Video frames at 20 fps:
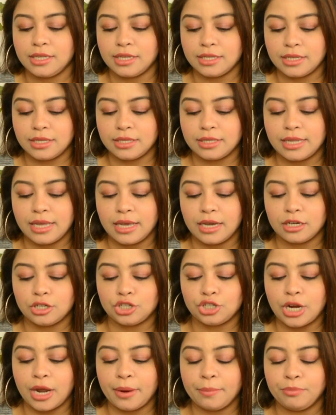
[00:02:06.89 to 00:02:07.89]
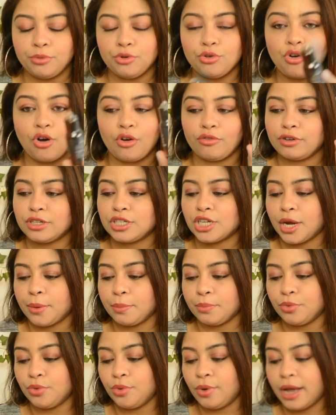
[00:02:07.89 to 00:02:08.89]
This is their shampoo, coffee
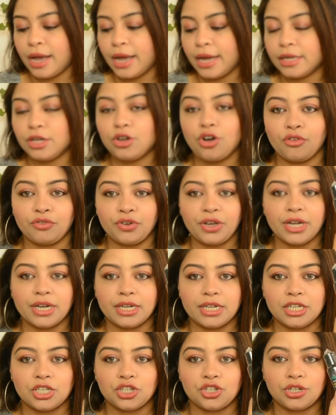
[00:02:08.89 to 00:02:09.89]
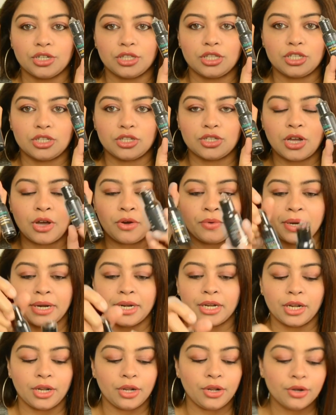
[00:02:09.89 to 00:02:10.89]
shampoo and coffee conditioner. This is how
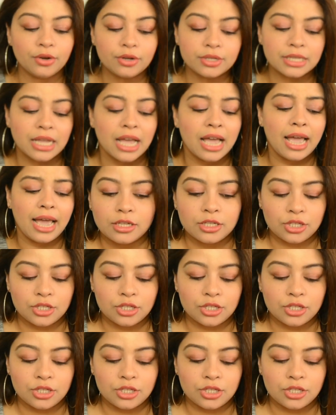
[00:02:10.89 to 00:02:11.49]
it looks.